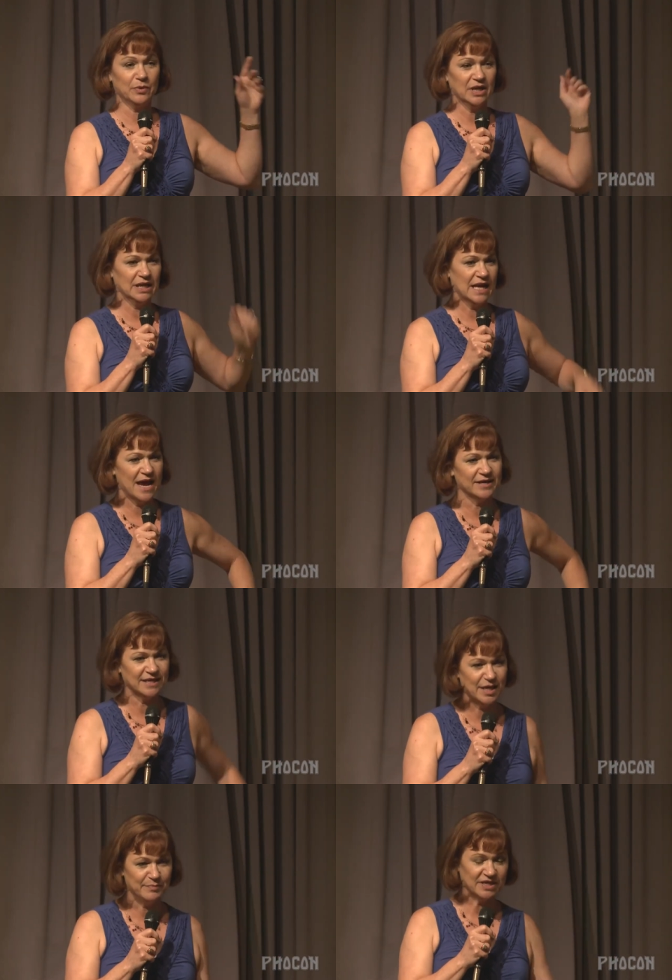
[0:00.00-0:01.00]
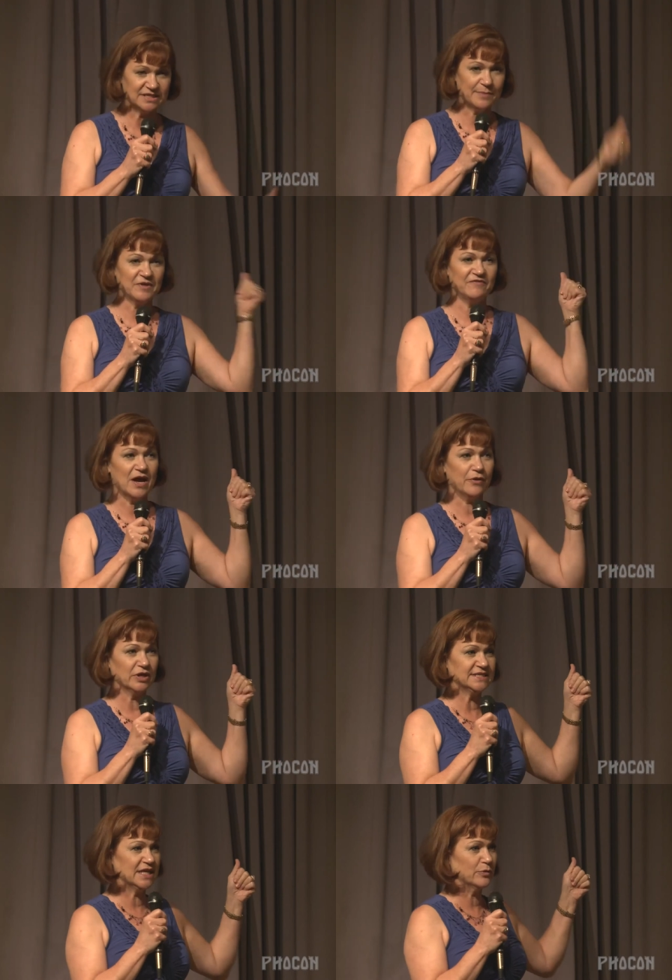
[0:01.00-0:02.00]
really loud, and he picks up the fire
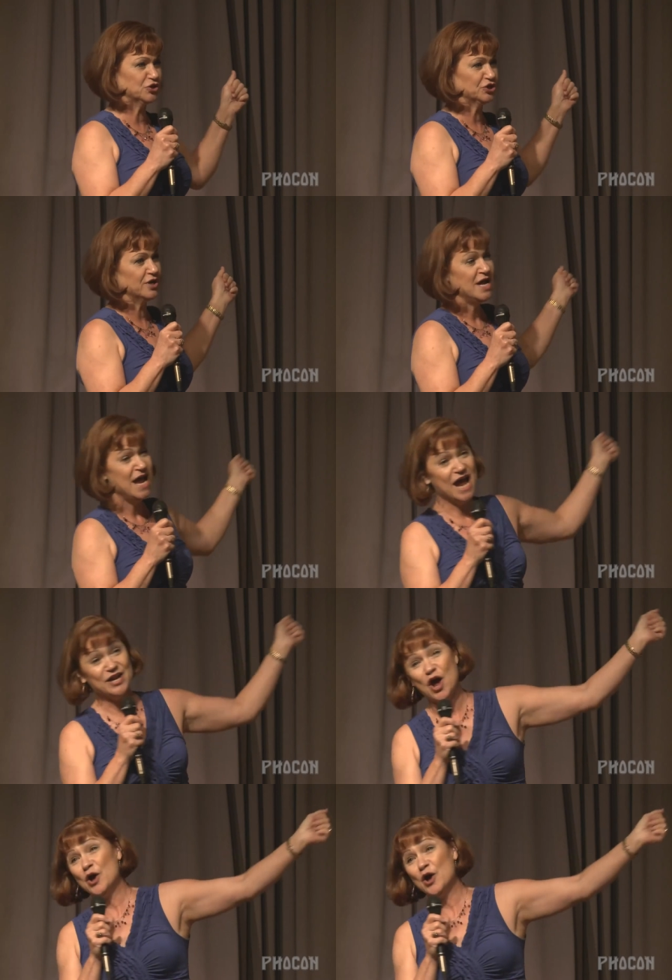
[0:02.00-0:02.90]
extinguisher and